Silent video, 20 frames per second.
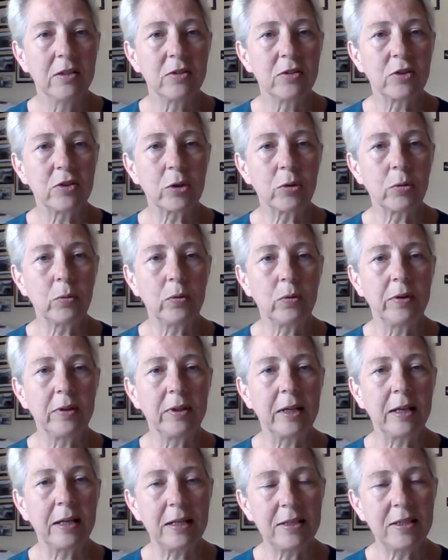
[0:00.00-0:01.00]
So
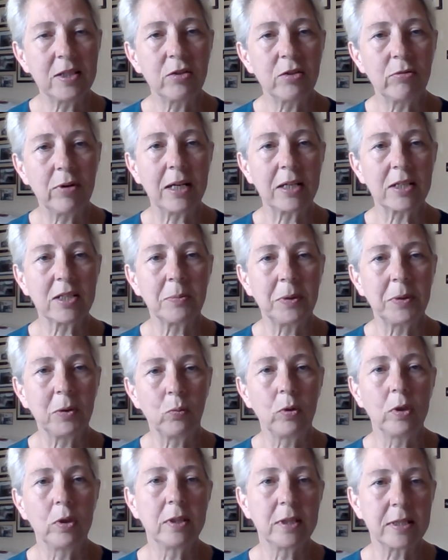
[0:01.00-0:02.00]
the
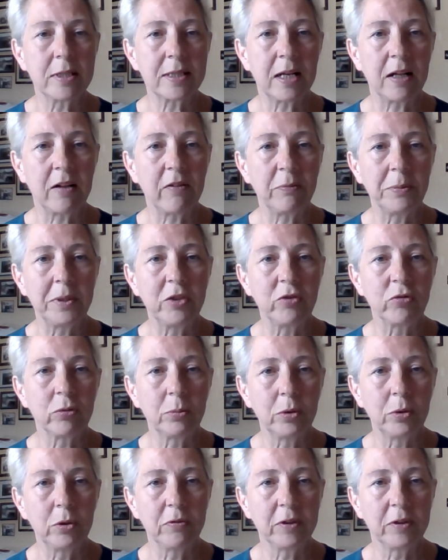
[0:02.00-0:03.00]
hysterectomy word itself means
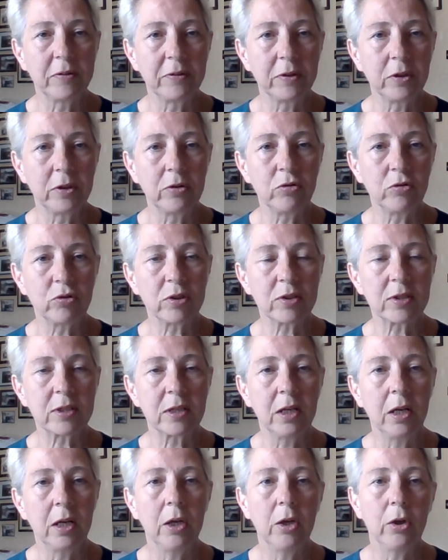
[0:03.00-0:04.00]
removal of the uterus.